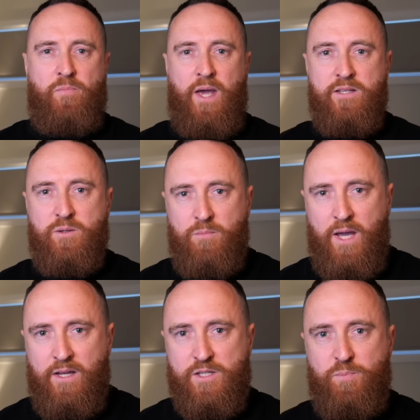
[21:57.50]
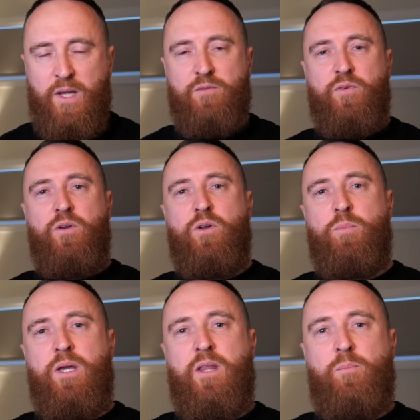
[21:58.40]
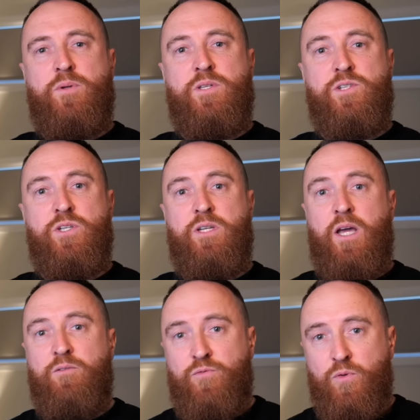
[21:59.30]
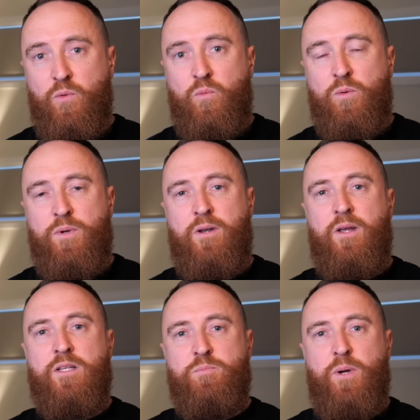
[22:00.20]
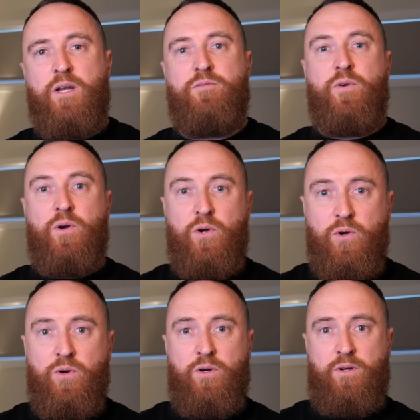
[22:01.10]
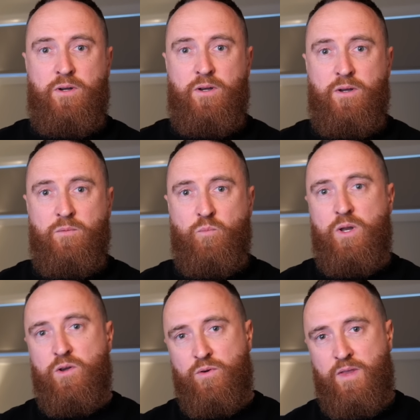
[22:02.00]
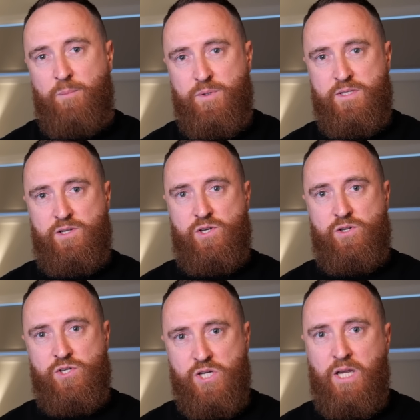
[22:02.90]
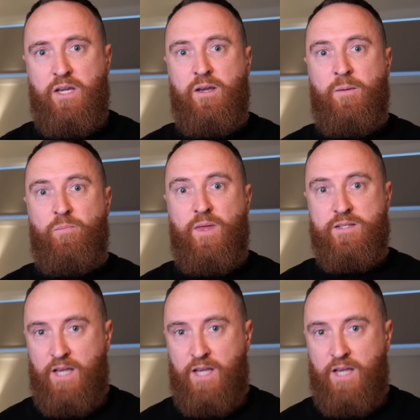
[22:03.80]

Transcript: as a man, it's better for you to be in that position, and for the woman, it's better for her when you're in that position. She is